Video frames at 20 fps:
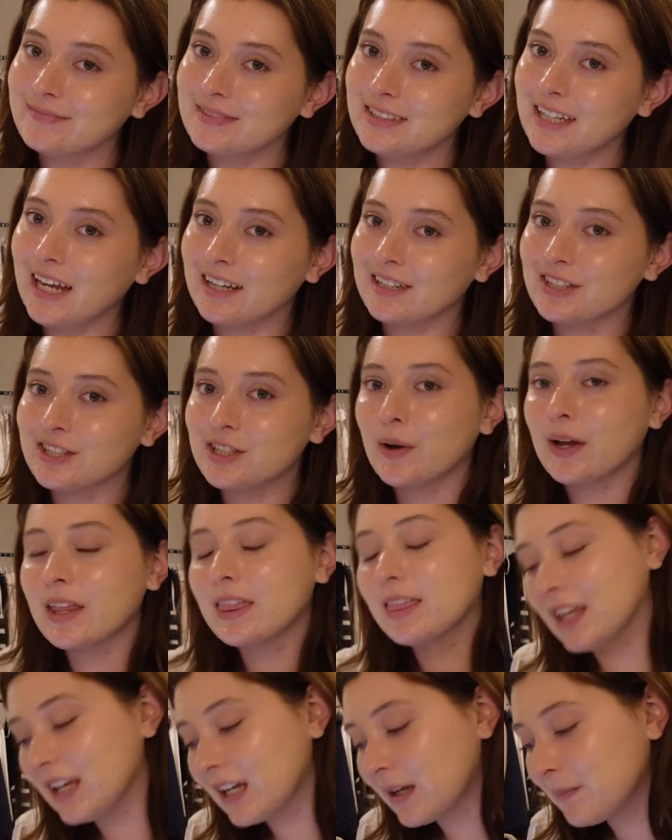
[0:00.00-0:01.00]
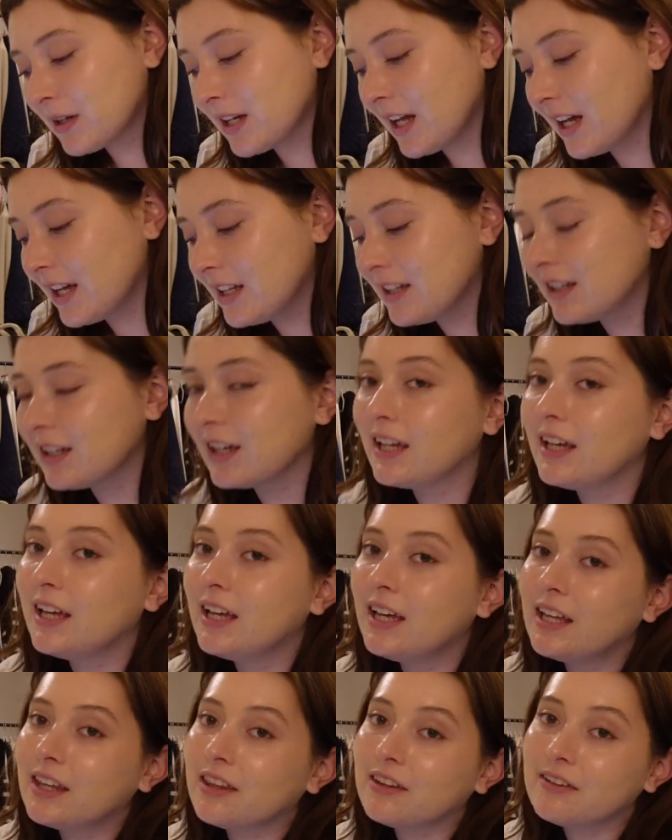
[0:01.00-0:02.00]
yeah, so I think I'm gonna end
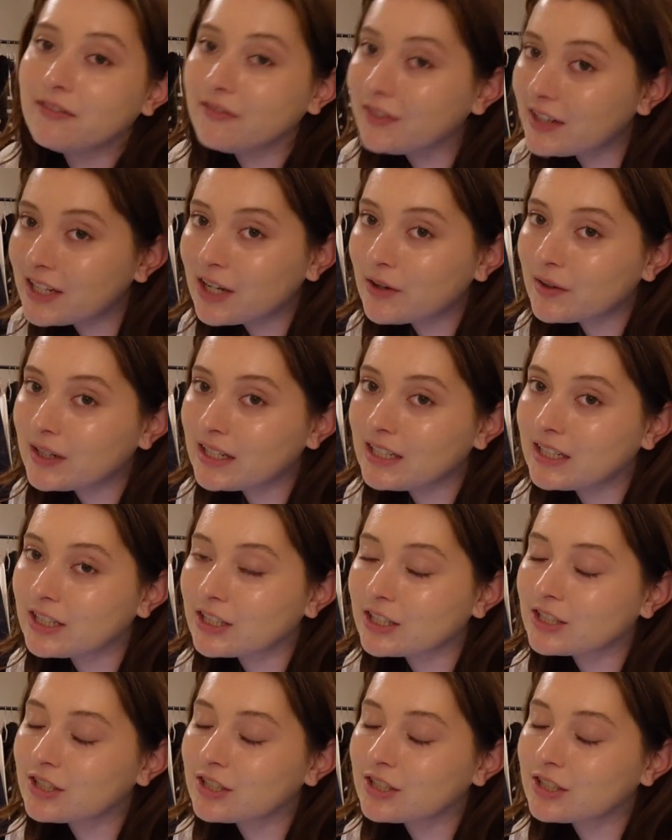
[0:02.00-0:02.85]
the video here.